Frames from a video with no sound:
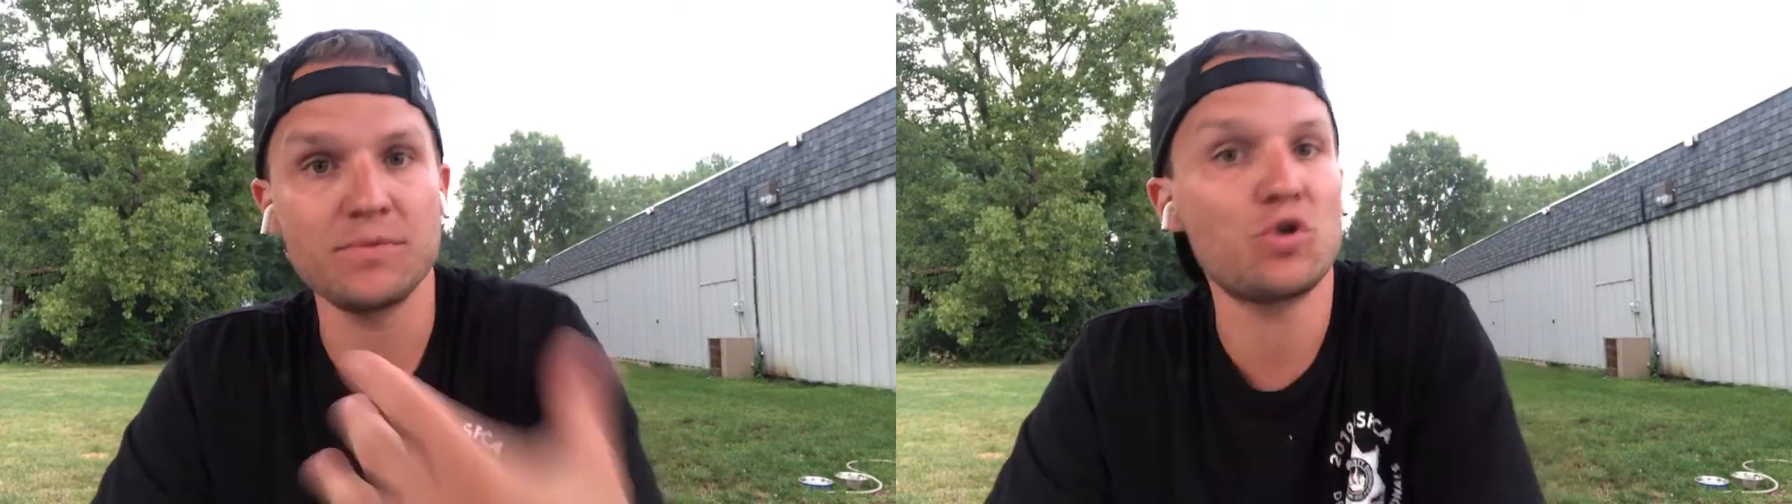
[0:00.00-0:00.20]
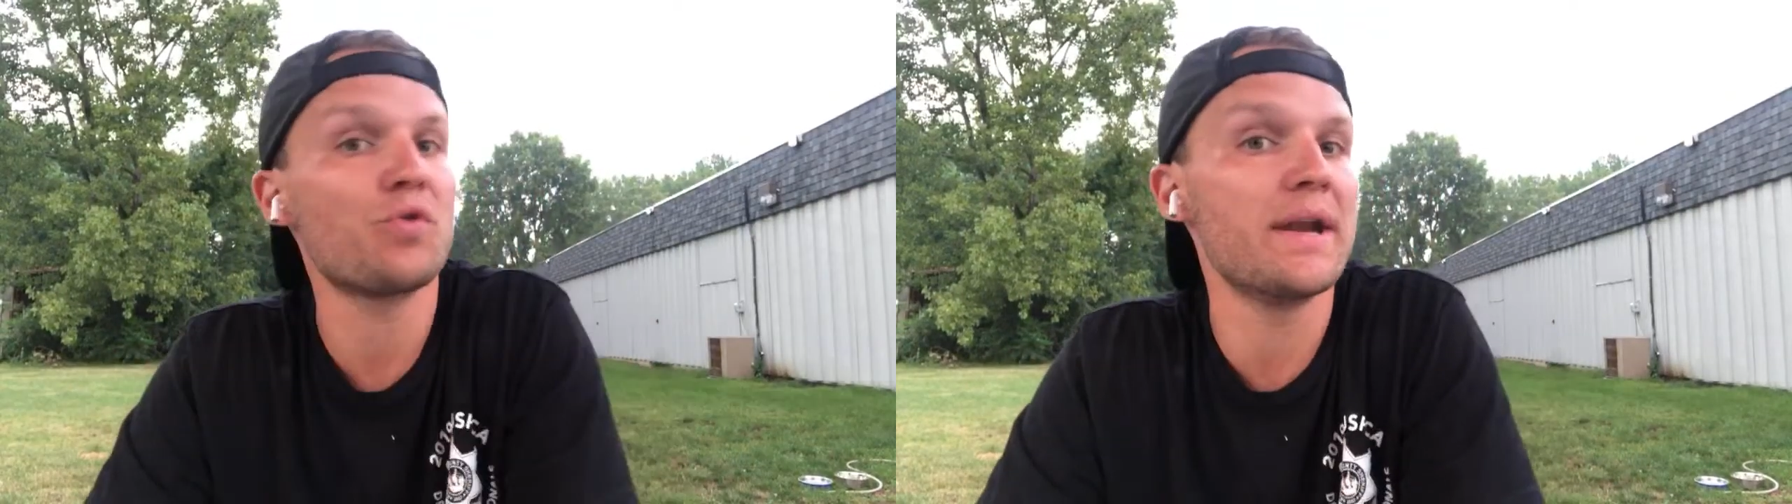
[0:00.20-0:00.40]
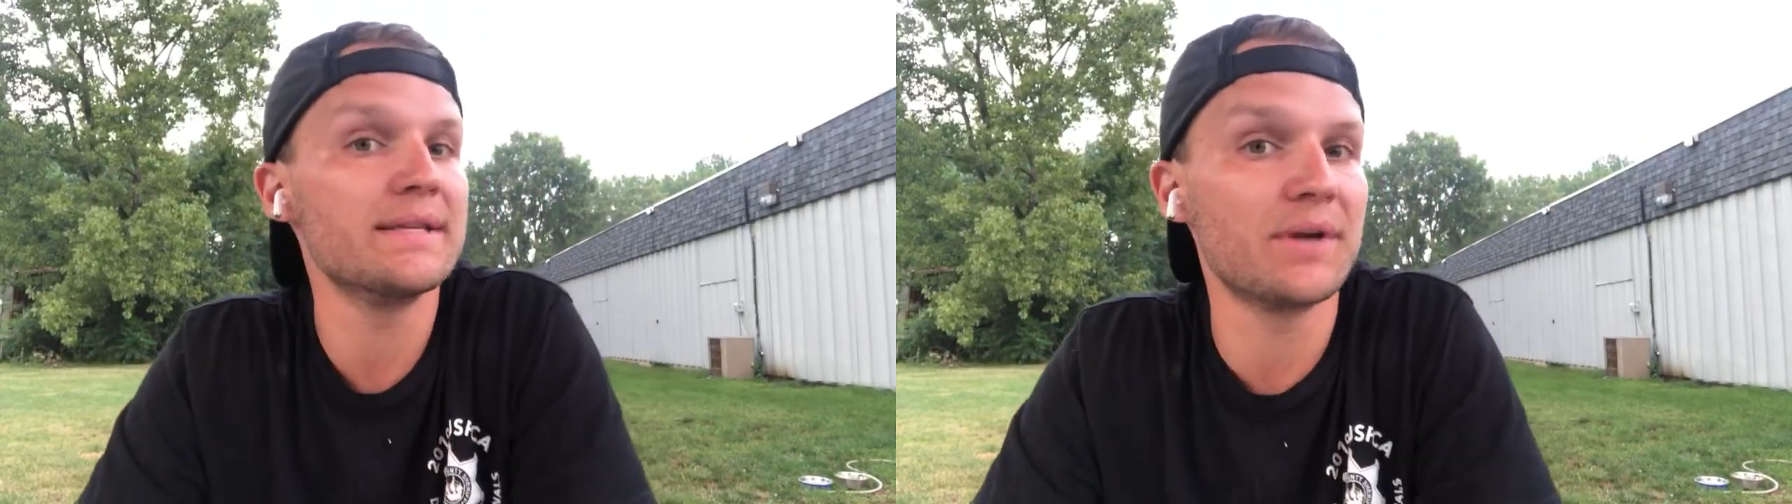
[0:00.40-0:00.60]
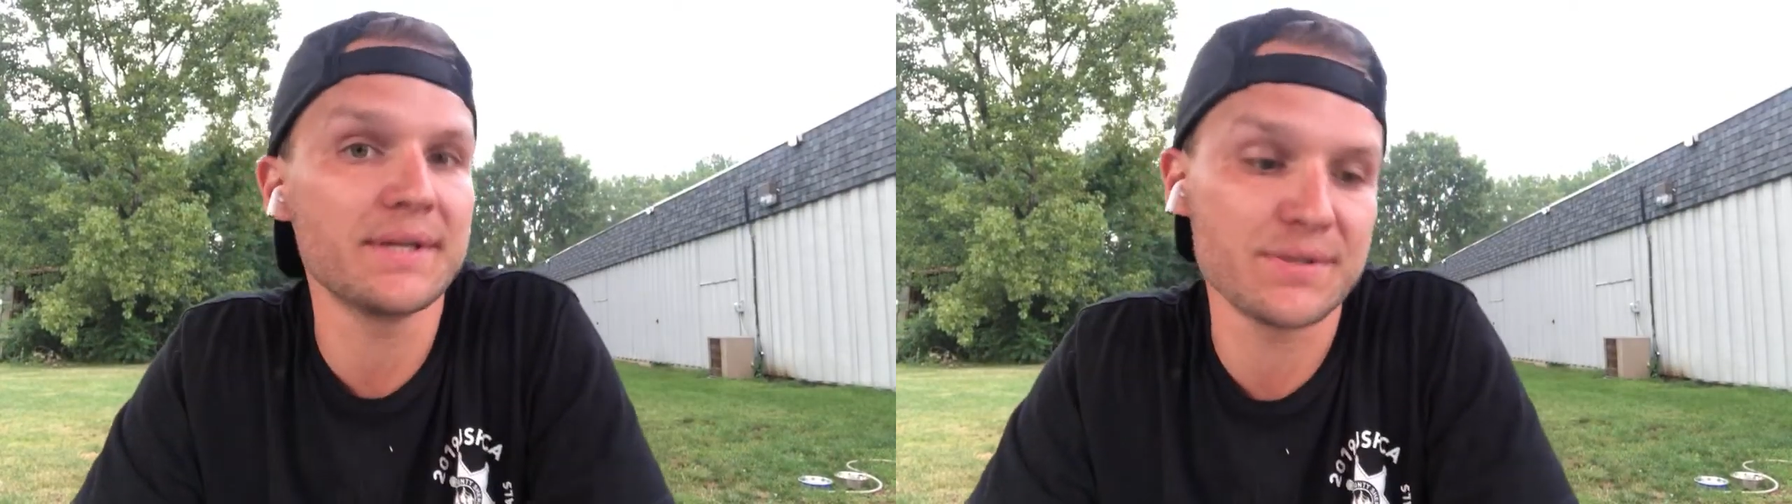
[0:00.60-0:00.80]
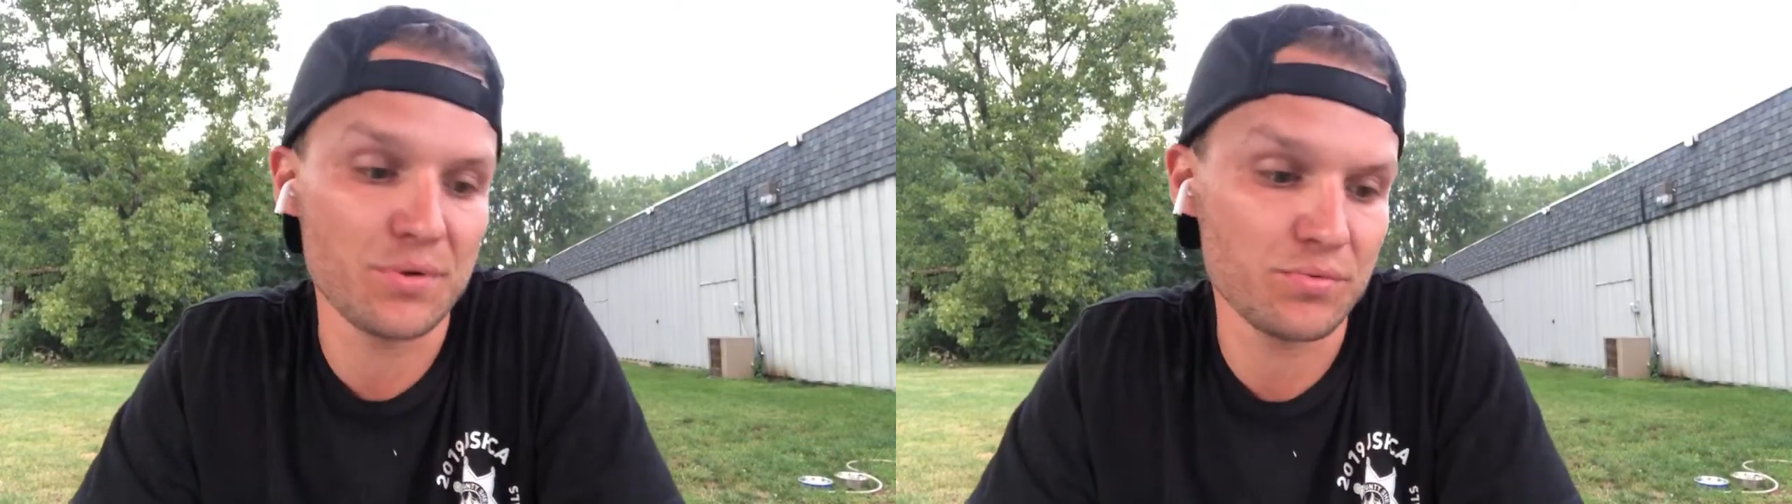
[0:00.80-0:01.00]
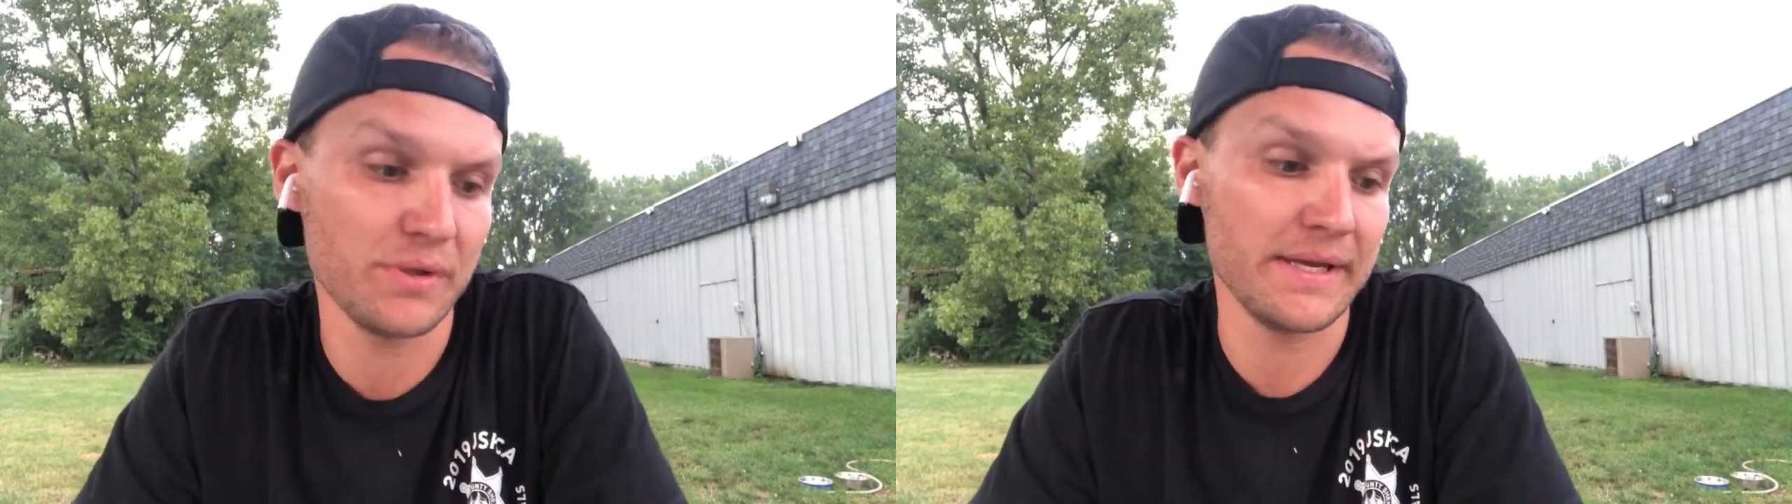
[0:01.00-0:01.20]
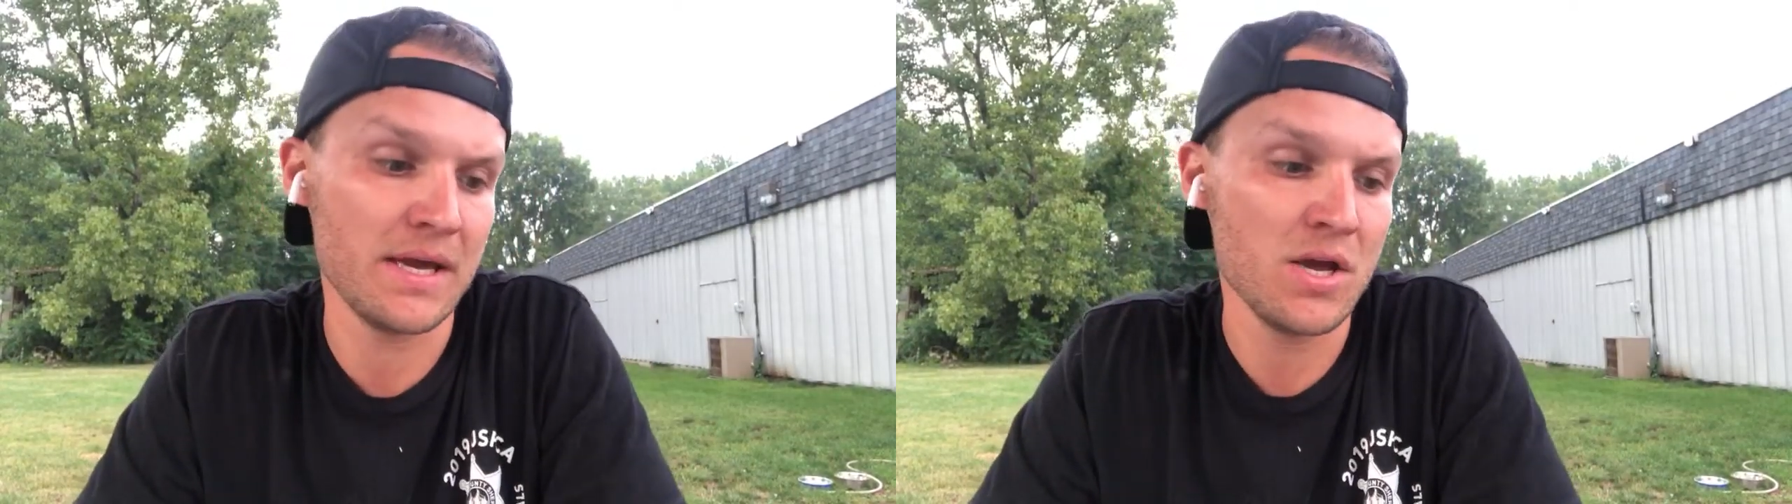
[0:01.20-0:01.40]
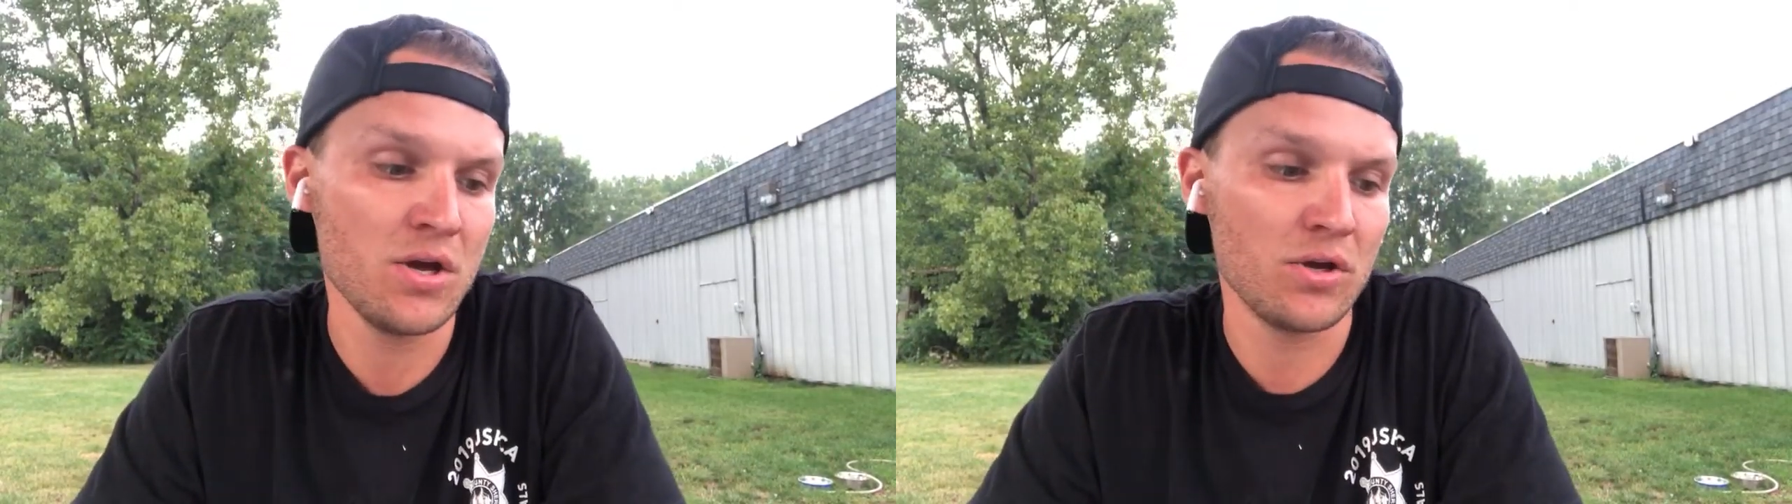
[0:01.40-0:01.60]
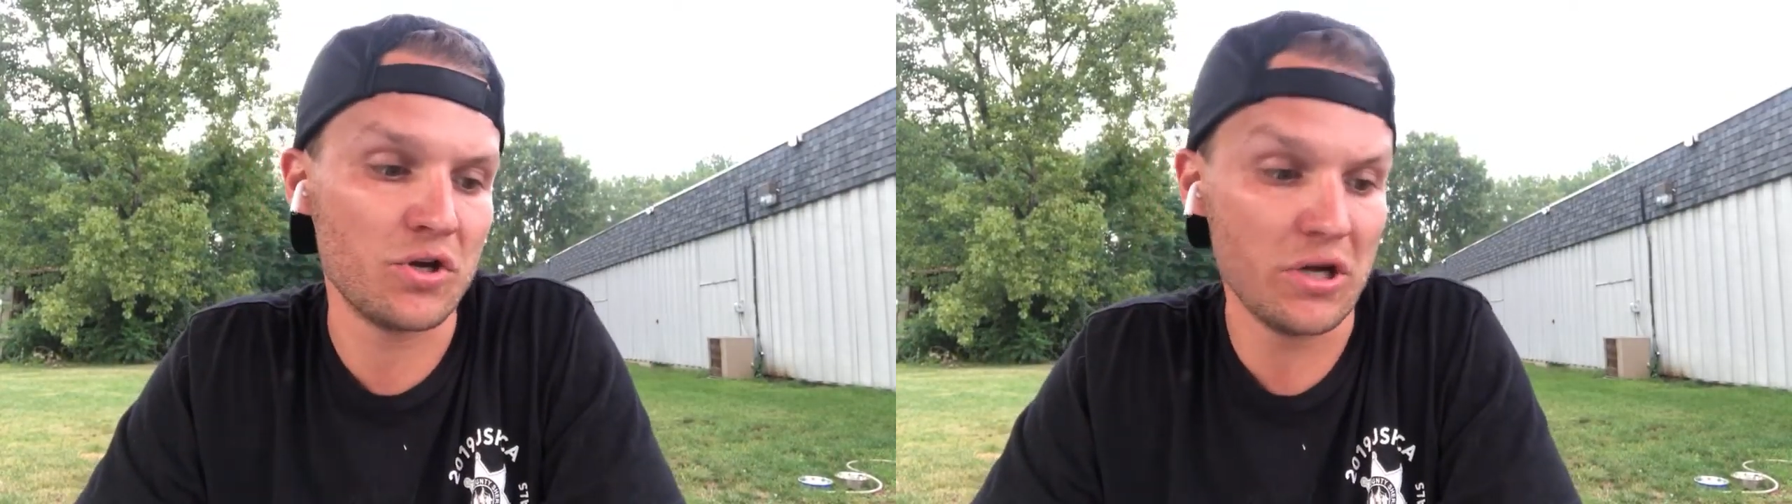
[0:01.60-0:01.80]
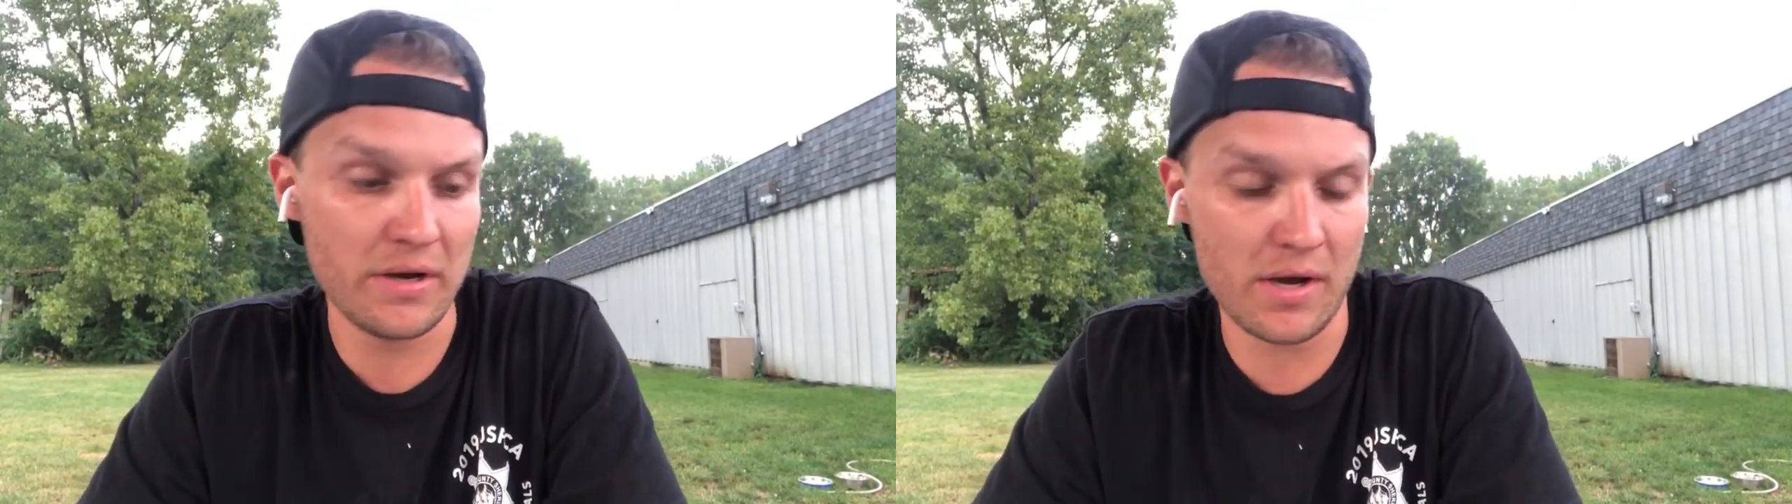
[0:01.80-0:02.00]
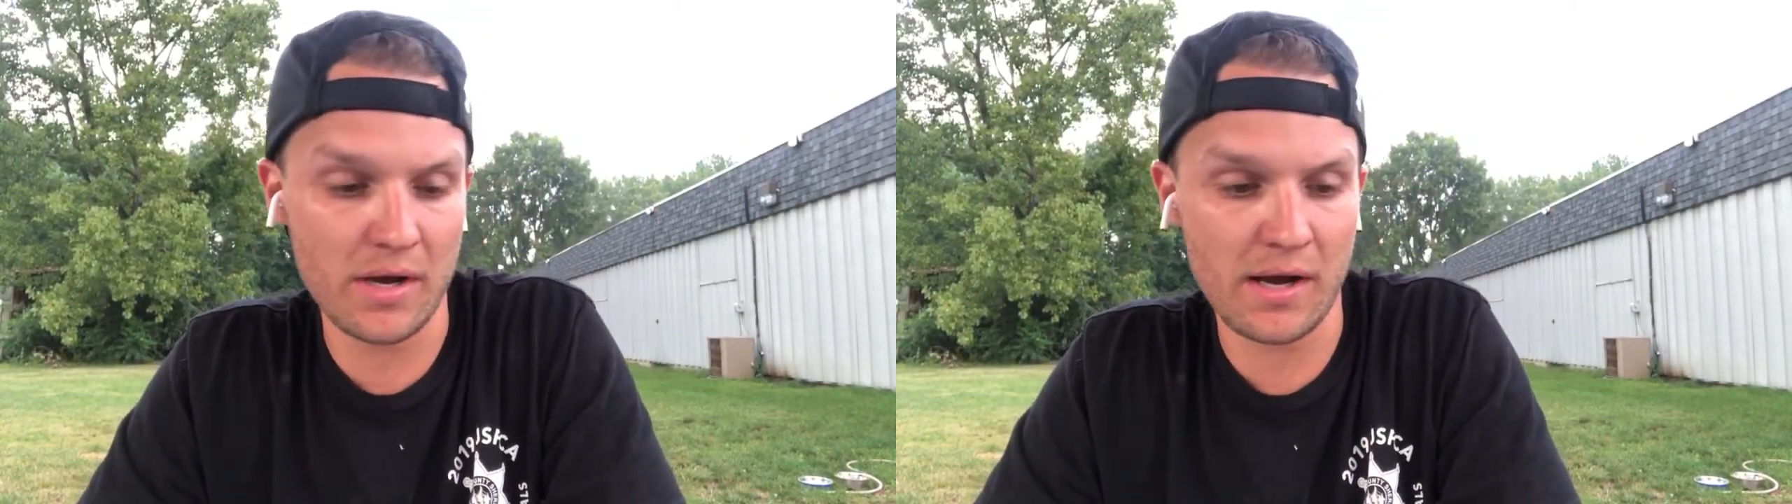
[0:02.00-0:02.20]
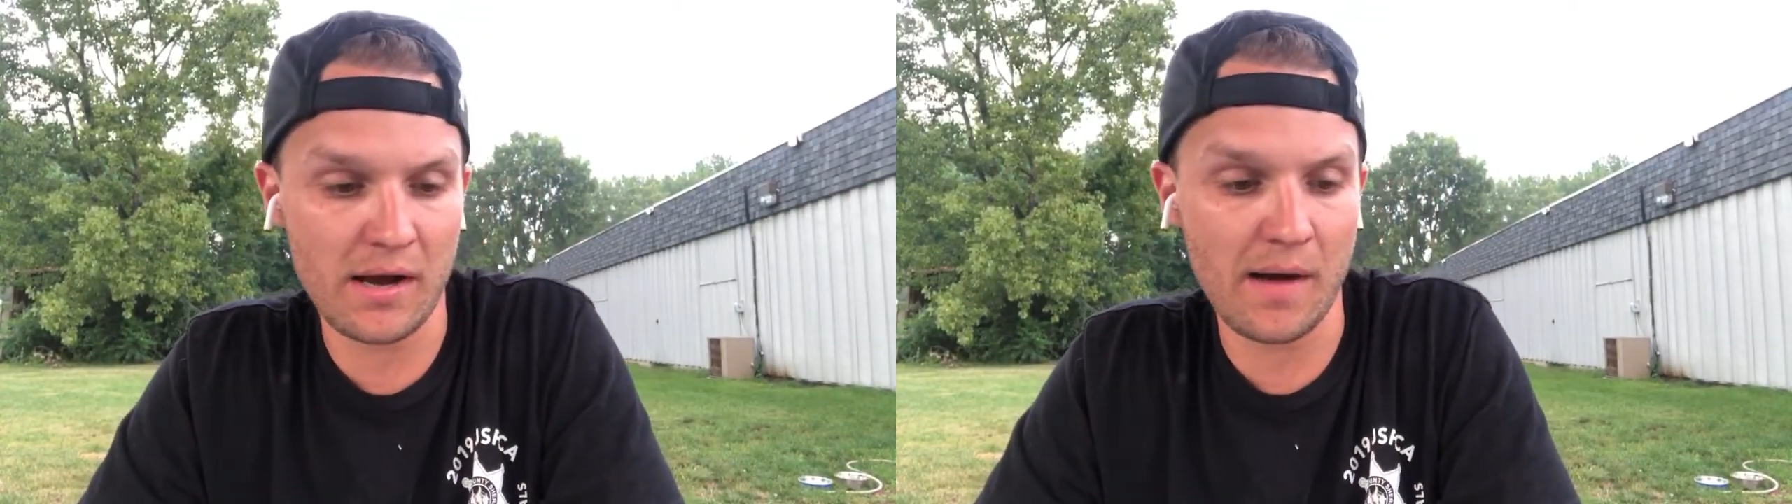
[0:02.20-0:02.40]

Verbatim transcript: the crate is also a really good uh,